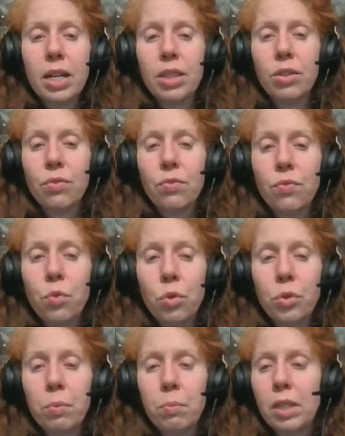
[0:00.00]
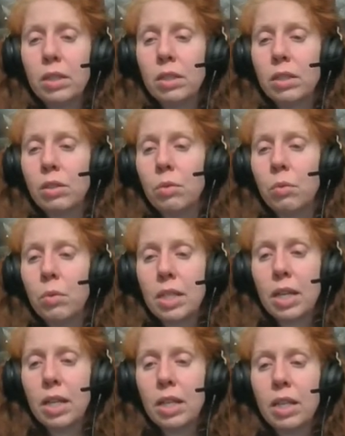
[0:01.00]
and the fourth beast was
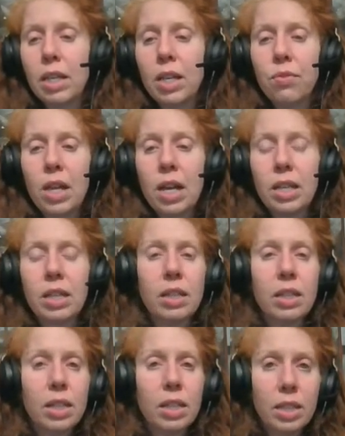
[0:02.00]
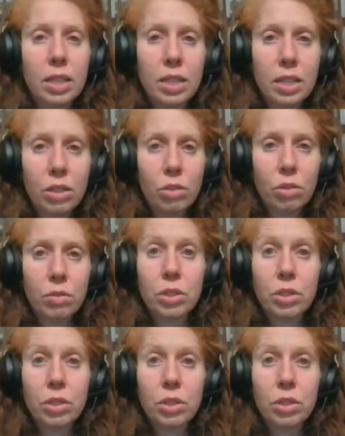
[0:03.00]
like a flying eagle.